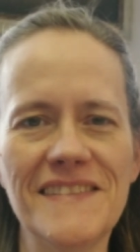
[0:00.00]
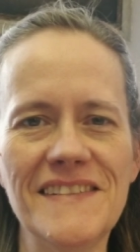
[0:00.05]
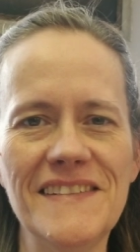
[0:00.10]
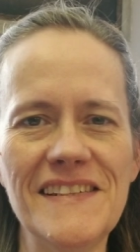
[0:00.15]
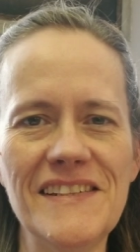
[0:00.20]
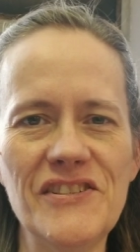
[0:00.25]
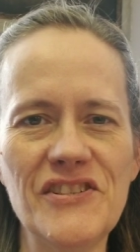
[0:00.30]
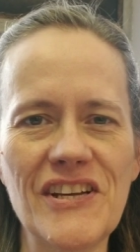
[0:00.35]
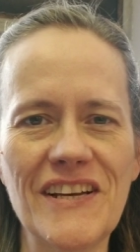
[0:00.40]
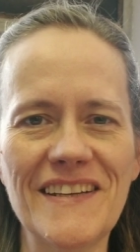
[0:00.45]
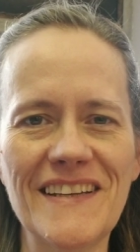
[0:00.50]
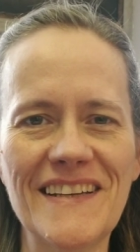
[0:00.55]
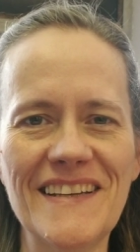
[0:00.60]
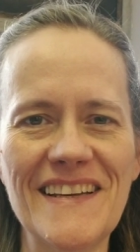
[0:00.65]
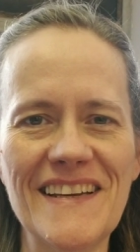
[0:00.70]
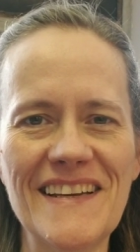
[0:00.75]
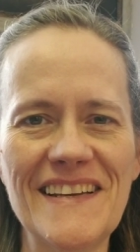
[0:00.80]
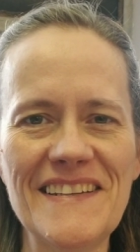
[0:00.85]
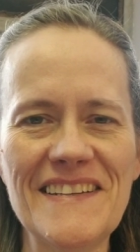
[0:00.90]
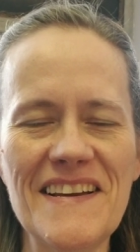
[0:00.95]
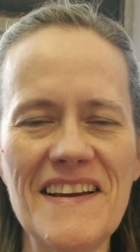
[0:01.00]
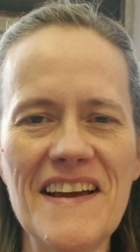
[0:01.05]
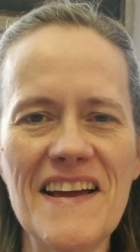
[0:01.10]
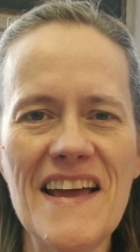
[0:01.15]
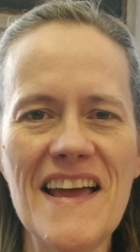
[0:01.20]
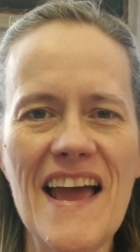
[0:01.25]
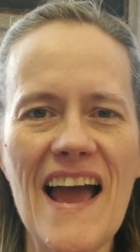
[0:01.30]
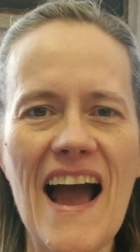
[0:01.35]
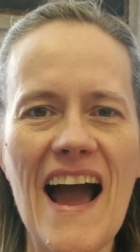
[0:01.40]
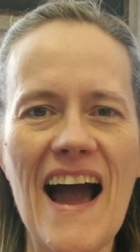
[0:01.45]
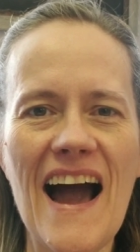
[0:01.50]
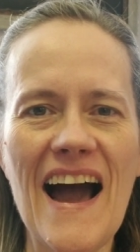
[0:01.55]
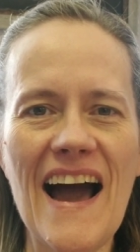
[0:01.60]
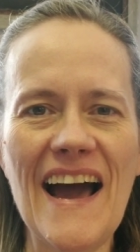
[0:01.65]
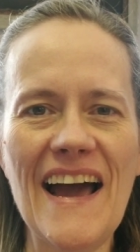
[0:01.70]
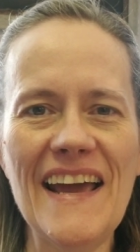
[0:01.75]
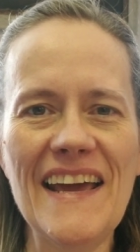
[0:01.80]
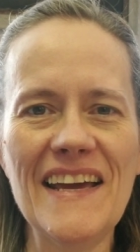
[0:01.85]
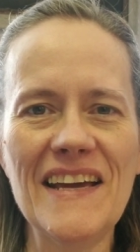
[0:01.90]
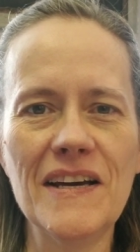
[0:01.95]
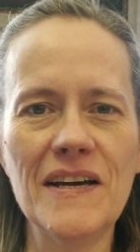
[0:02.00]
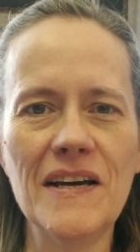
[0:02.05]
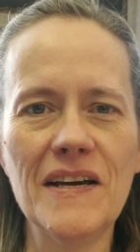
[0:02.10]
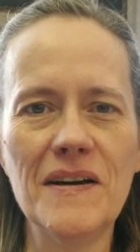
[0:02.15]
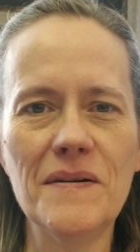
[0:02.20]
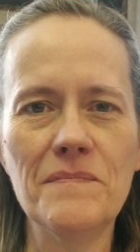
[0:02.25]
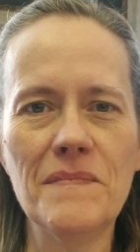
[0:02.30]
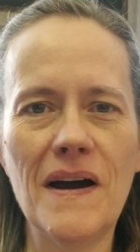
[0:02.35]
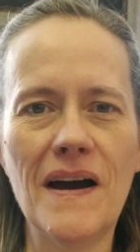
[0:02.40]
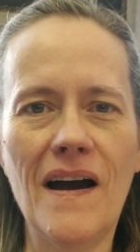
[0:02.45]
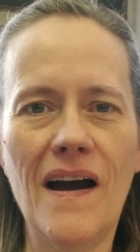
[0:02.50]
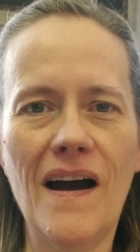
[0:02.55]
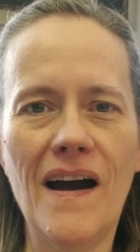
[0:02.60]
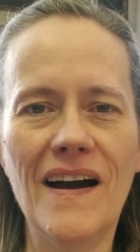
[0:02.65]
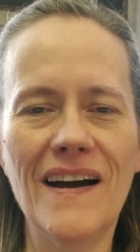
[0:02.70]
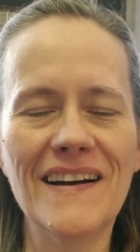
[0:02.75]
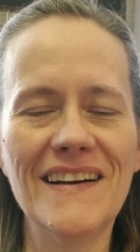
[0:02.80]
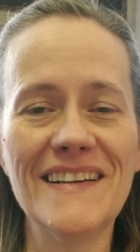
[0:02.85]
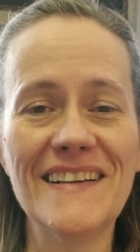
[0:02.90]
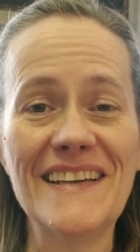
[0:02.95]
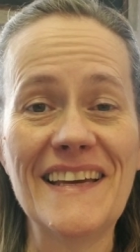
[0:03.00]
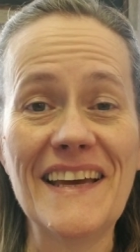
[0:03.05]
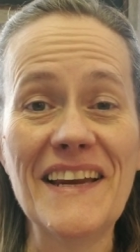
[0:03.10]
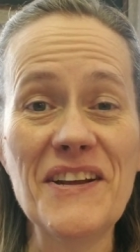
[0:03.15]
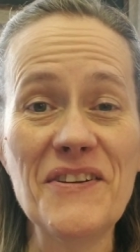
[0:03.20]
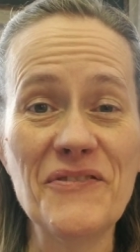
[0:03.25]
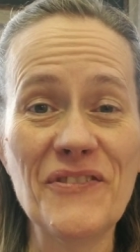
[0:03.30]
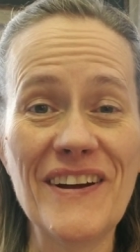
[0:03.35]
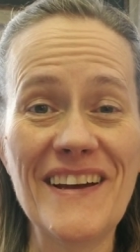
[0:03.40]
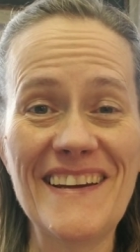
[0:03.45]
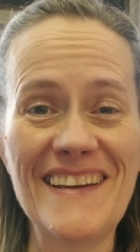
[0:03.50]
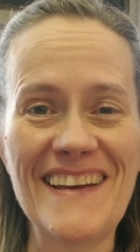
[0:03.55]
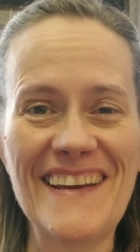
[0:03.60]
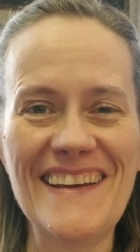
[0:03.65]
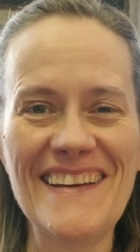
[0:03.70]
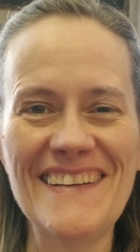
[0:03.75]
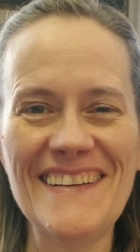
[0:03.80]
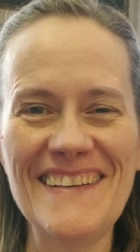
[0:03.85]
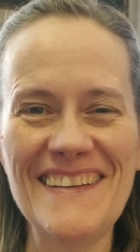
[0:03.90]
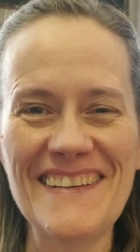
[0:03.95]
Cyndi checking in. I am getting ready